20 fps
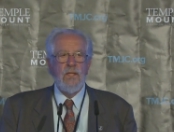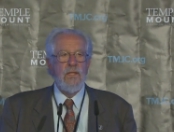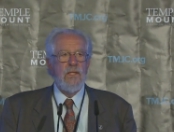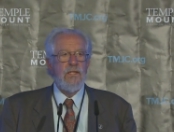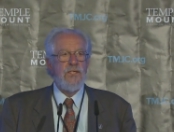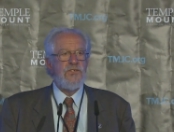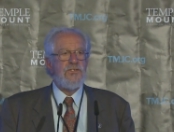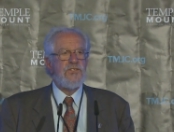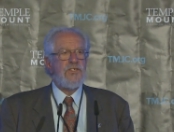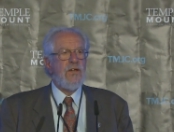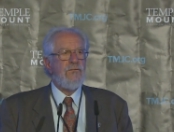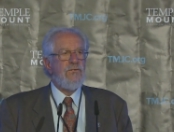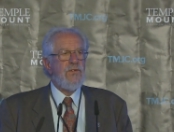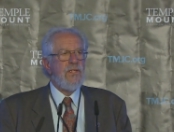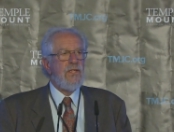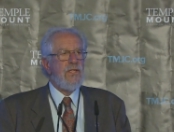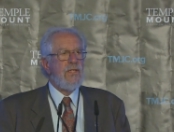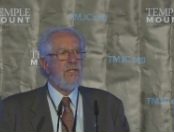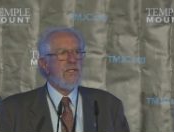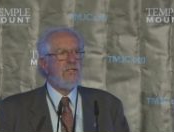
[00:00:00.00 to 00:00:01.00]

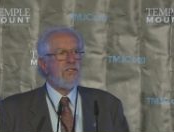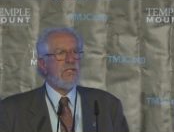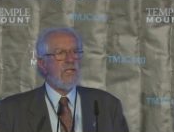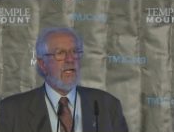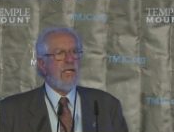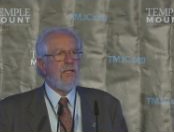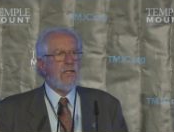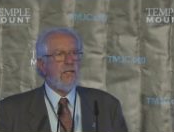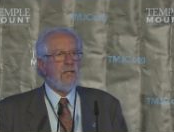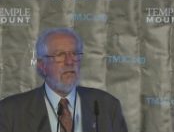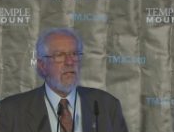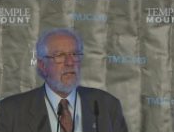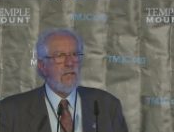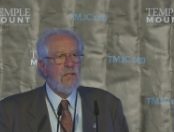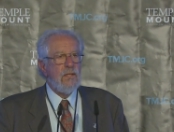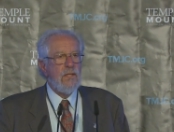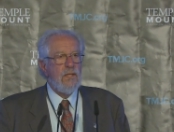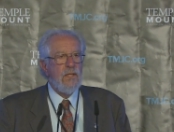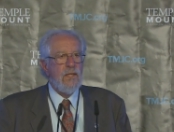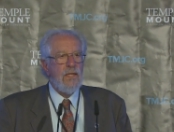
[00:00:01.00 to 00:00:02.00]
70 years later,
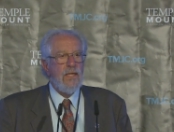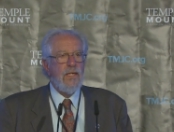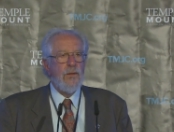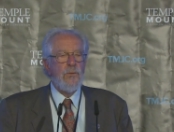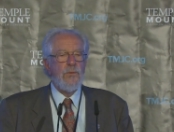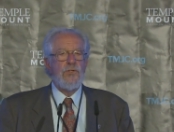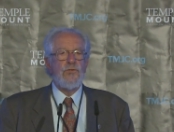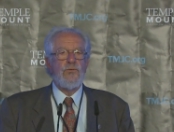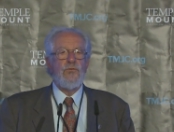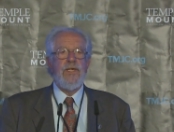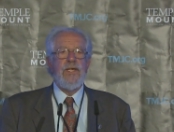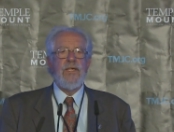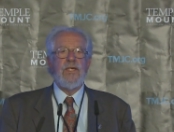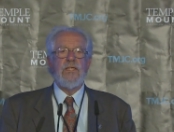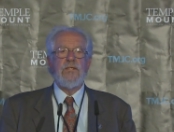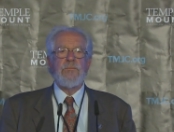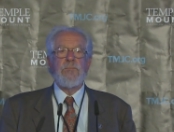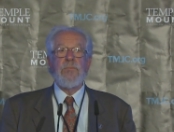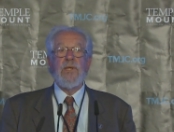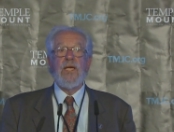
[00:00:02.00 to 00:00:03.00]
it was
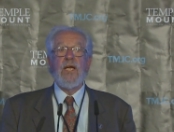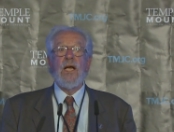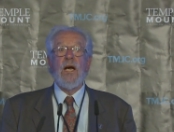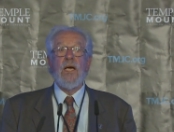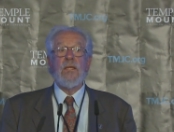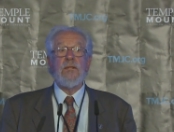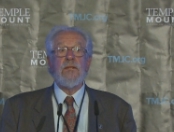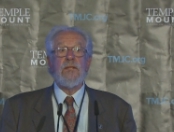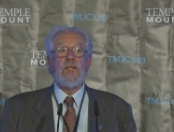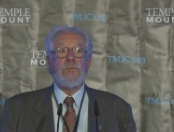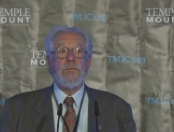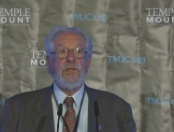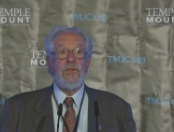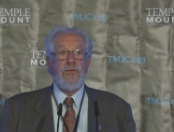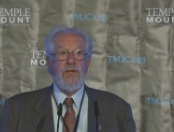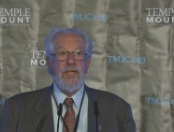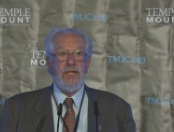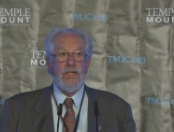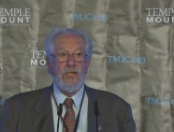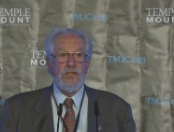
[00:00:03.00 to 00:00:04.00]
begun to be
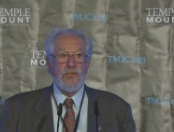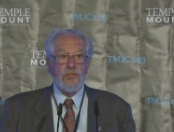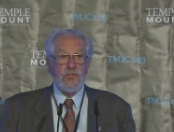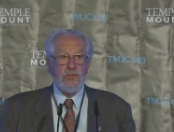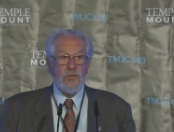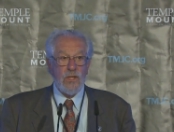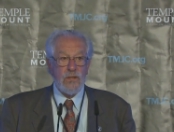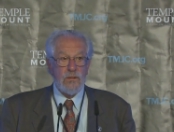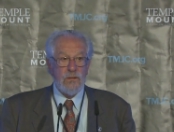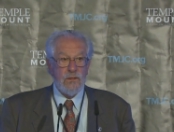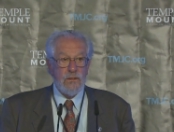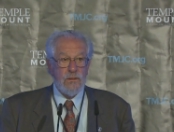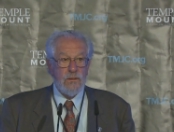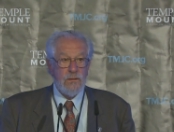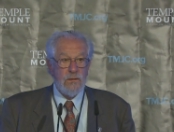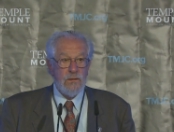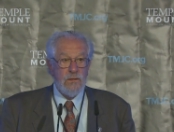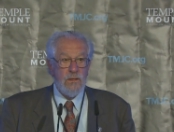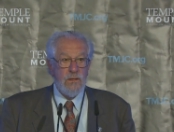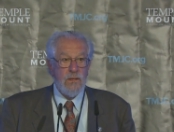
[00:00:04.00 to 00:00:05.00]
reconstructed.
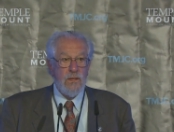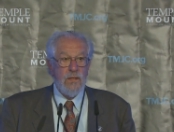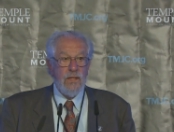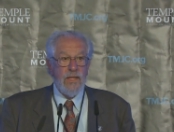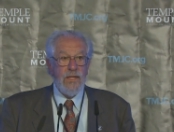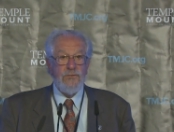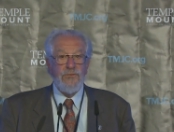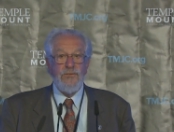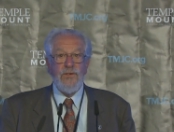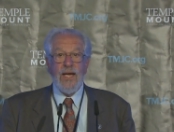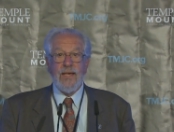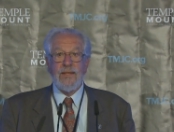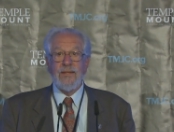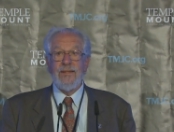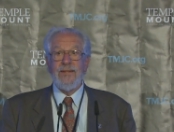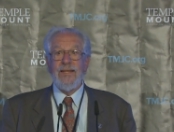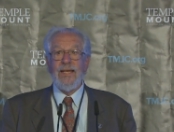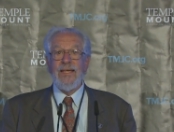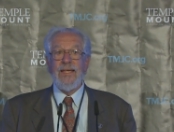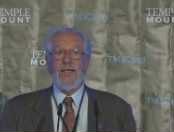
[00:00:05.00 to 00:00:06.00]
In
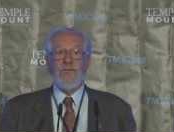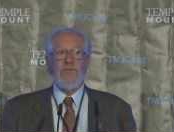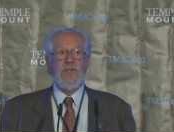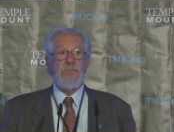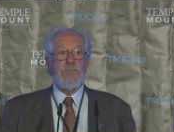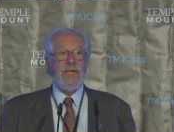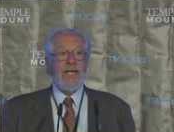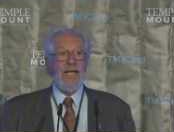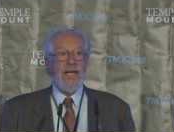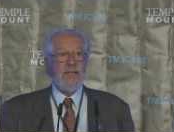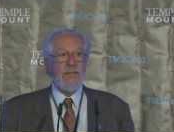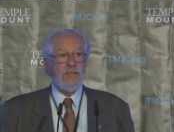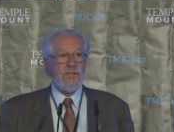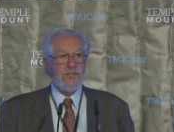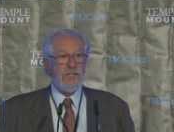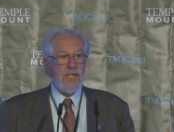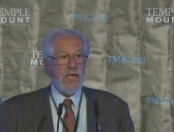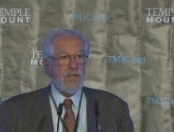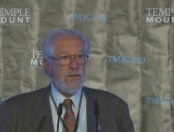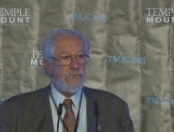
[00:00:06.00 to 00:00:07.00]
fact, they even began to
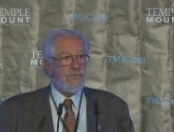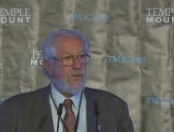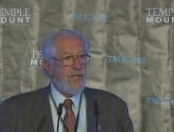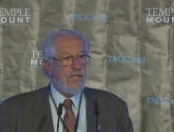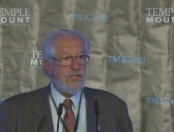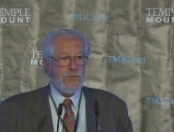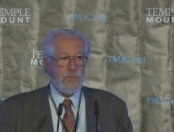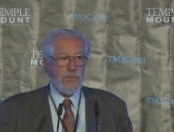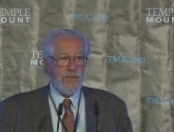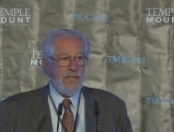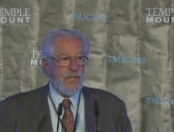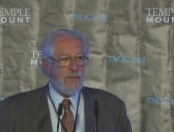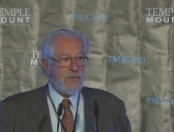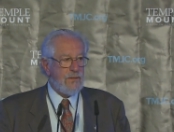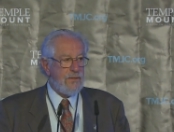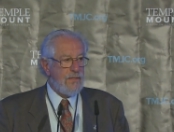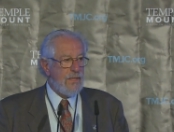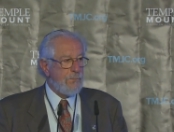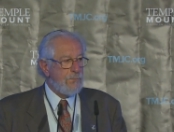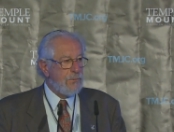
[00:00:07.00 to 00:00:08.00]
sacrifice without the
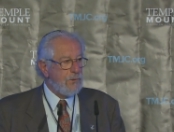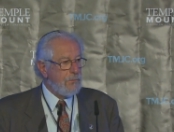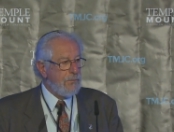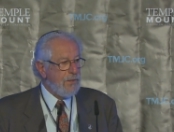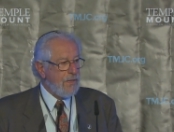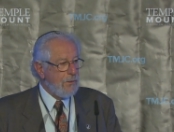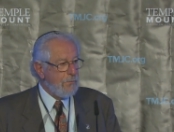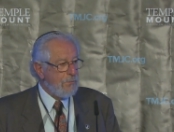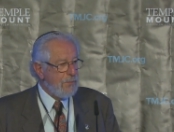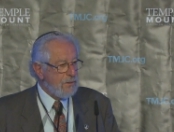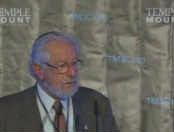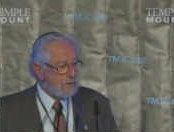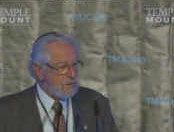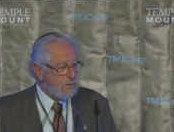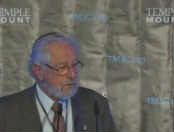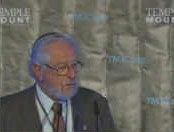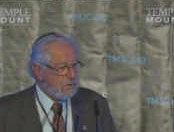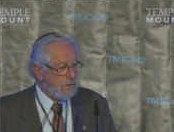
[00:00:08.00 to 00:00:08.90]
temple being built.